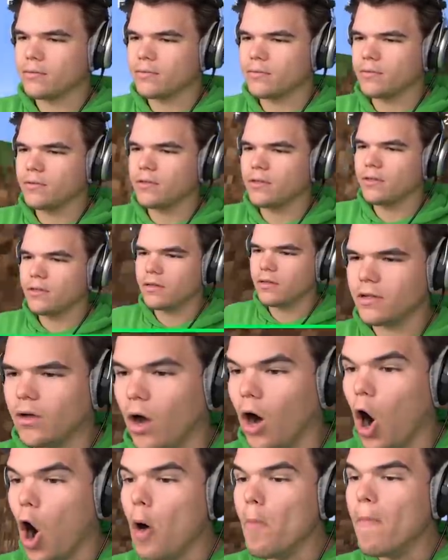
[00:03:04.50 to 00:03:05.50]
Ow!
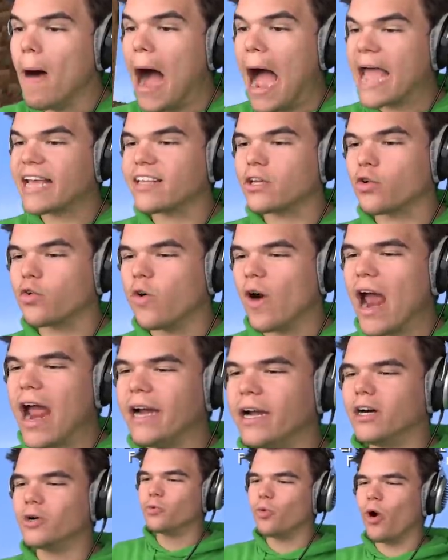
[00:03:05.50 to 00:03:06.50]
Oh my
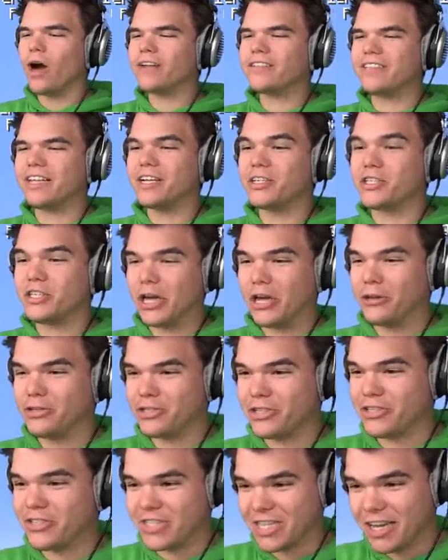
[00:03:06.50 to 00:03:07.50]
Crainer, what did you
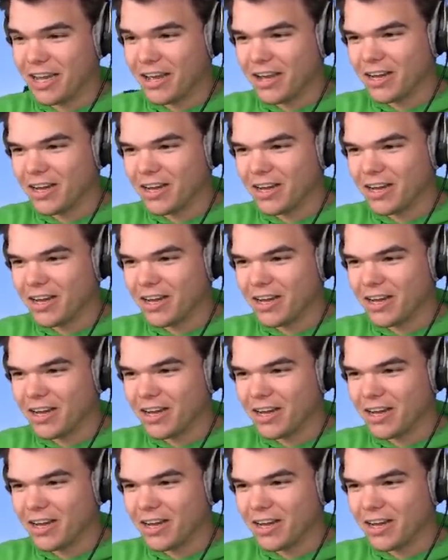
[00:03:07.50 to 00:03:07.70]
just?